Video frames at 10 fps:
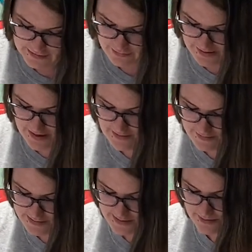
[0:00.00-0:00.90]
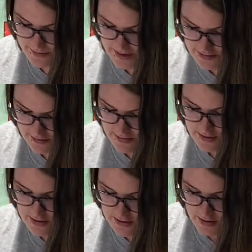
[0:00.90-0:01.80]
going to have the same pattern
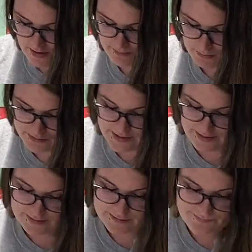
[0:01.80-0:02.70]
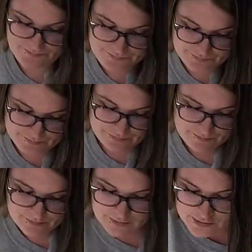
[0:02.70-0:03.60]
on both sides.
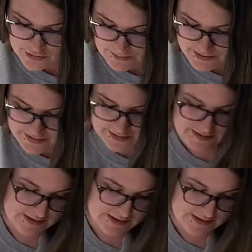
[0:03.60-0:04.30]
So I'm just gonna